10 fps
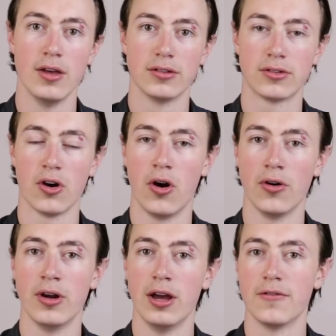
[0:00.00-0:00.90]

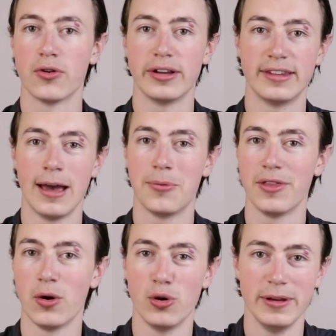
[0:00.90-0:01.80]
So, for example,
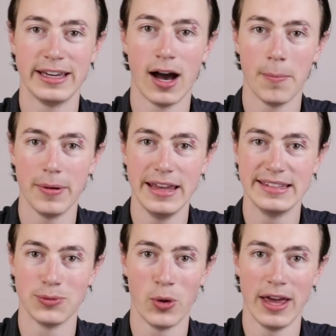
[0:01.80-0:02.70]
there would be
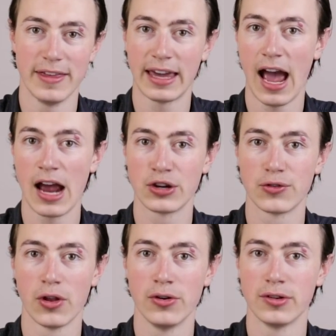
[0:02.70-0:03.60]
companies where the cash
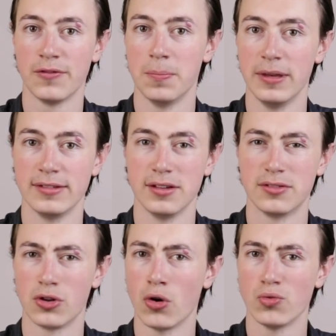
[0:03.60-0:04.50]
flows of the business
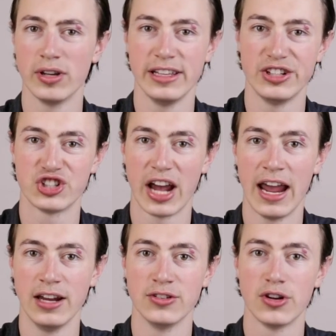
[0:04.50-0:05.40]
don't really
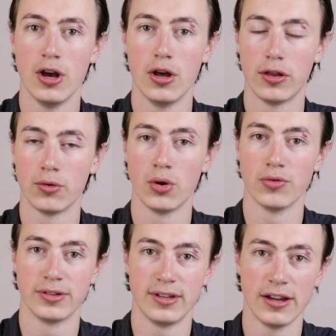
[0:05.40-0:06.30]
change through a
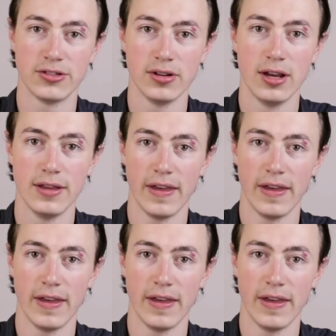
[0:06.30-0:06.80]
recession.